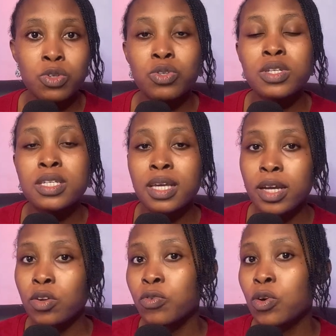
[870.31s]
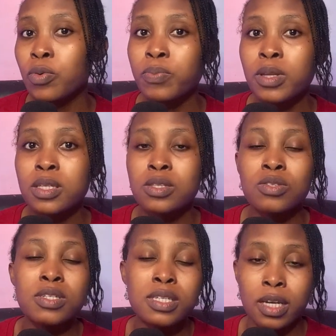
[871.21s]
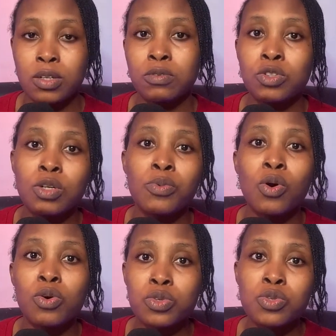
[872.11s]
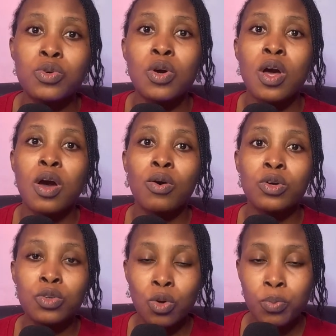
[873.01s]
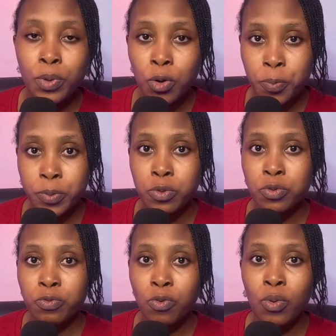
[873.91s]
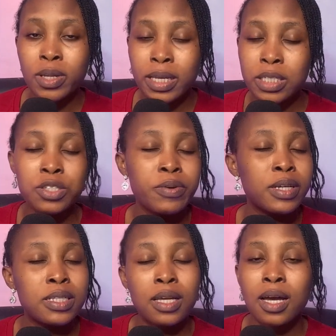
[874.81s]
So this kind of company, this kind of job will also be open for Nigerian